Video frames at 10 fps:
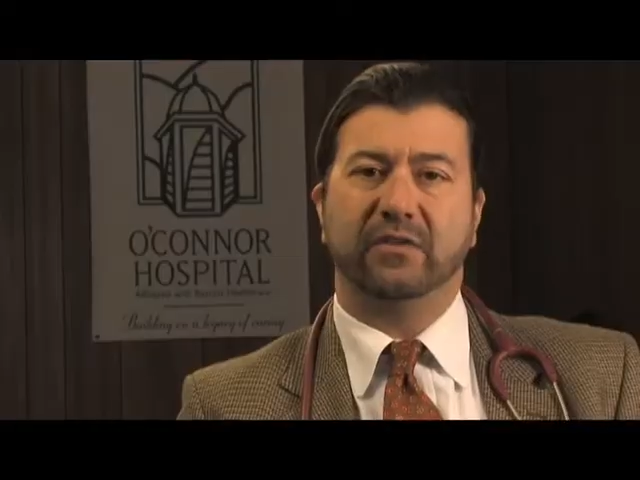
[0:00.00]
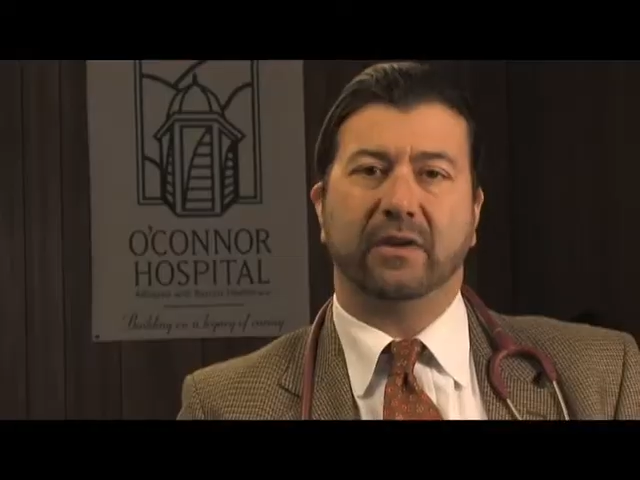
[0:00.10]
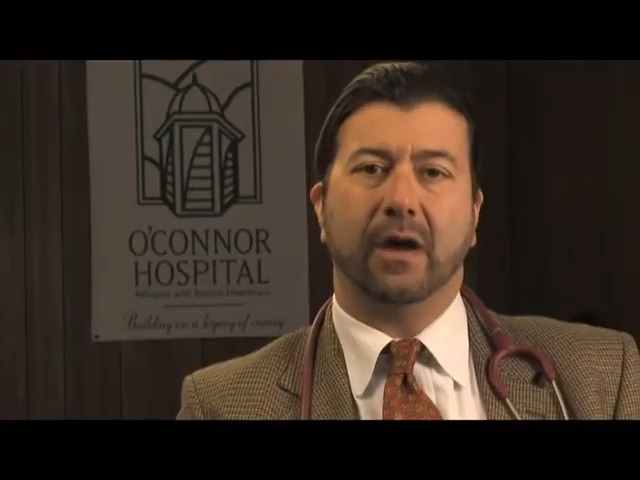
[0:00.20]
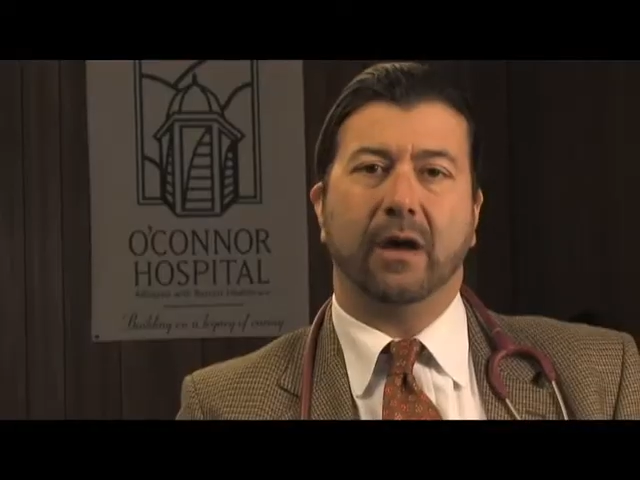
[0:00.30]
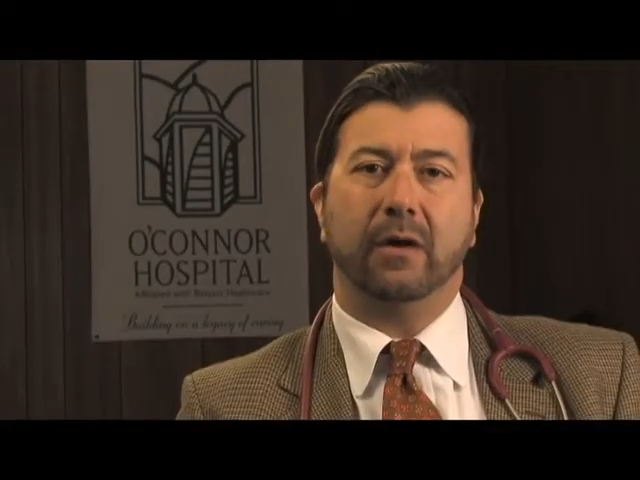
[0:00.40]

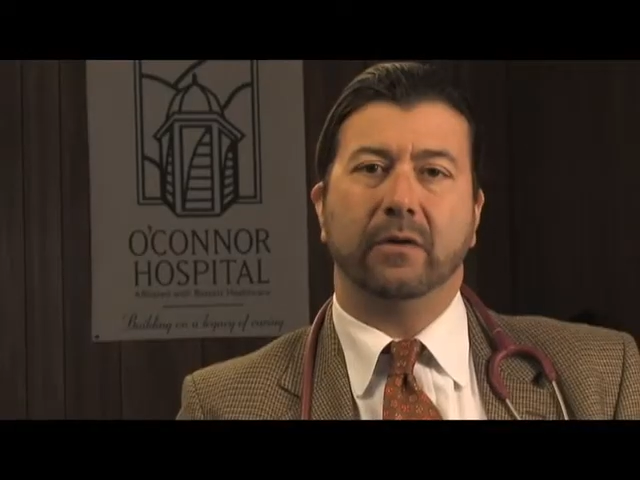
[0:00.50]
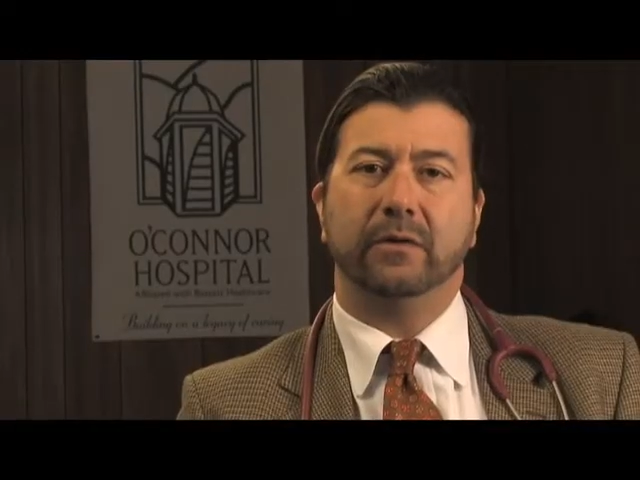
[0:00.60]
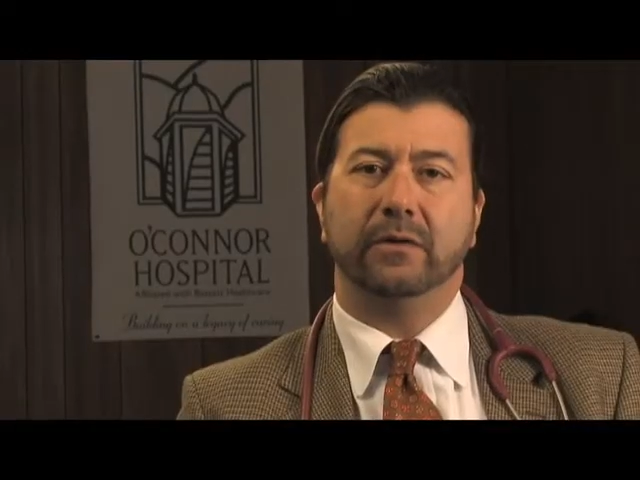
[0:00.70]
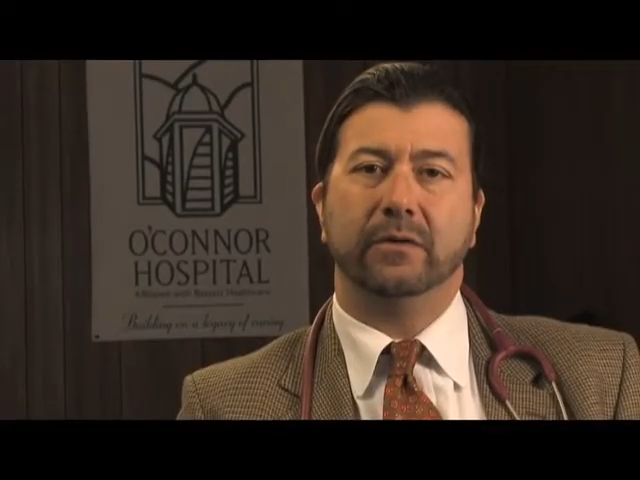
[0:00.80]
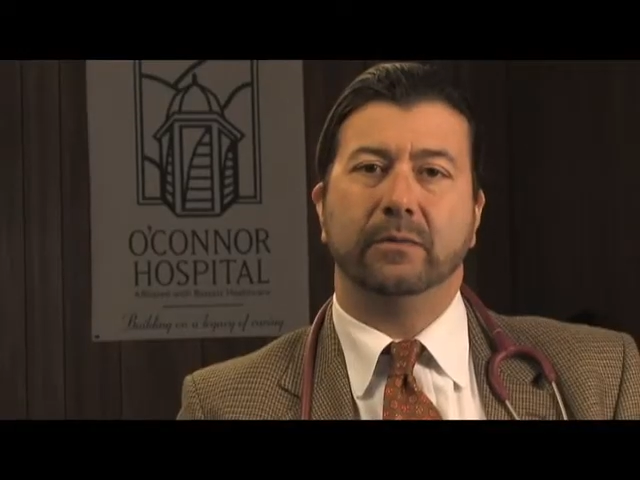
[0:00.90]
ago,
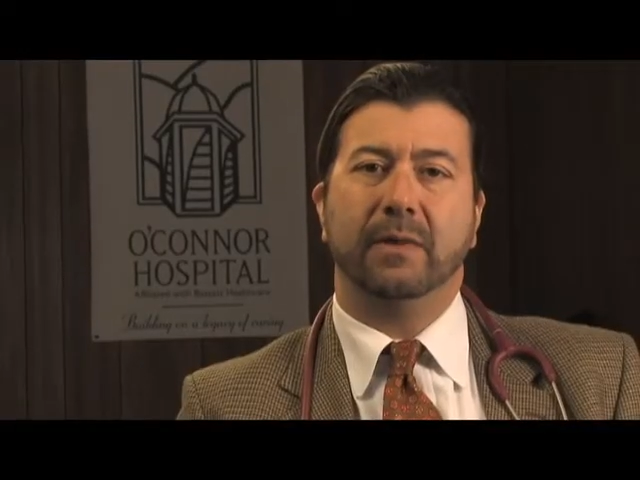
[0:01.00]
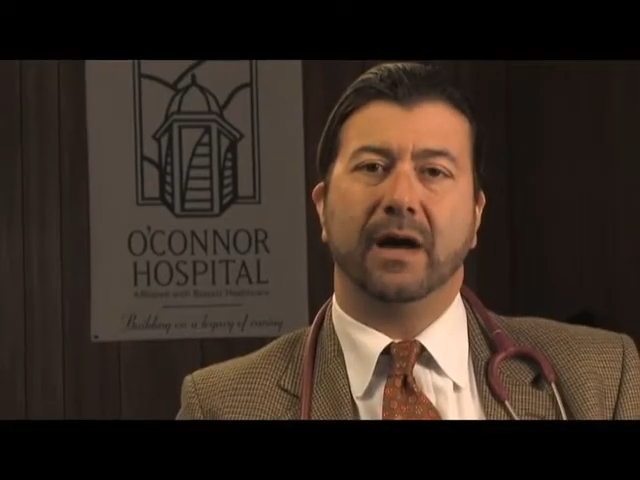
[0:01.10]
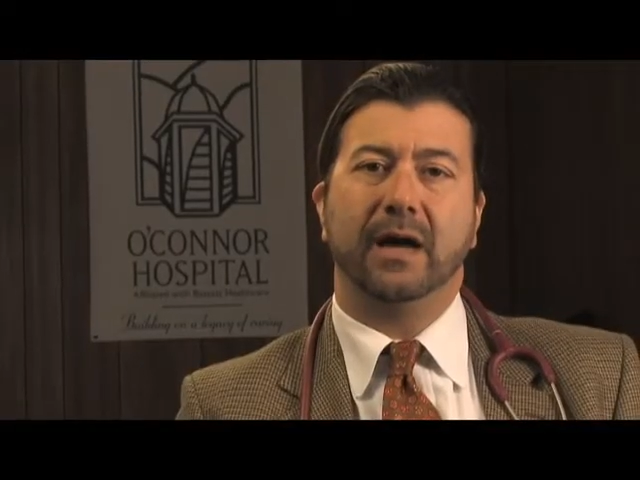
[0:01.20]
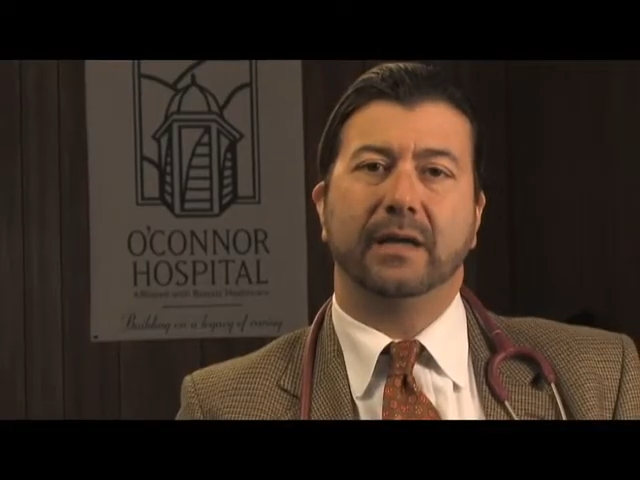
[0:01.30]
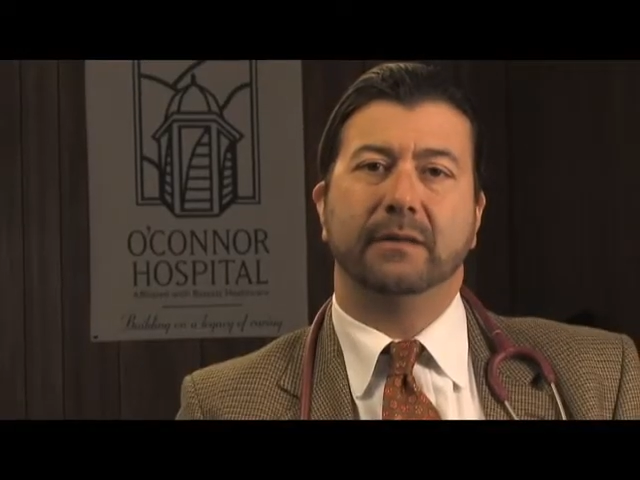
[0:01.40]
you
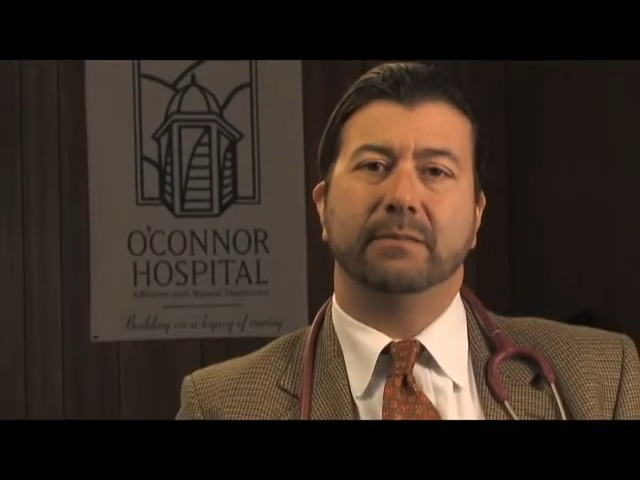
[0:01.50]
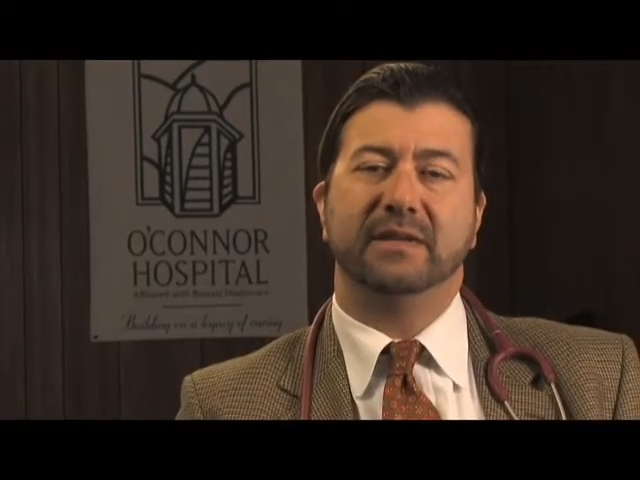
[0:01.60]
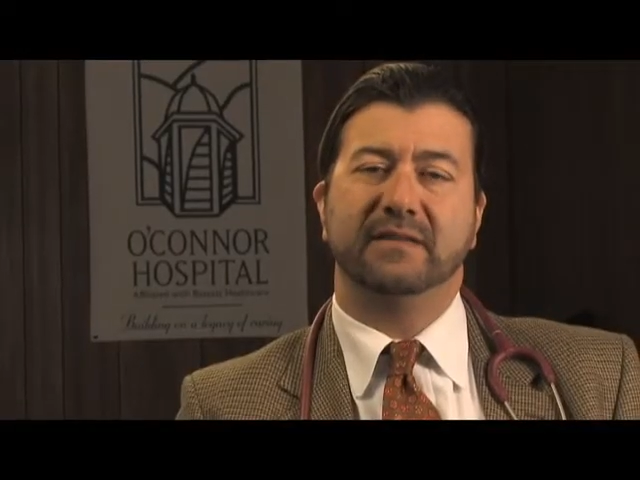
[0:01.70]
might be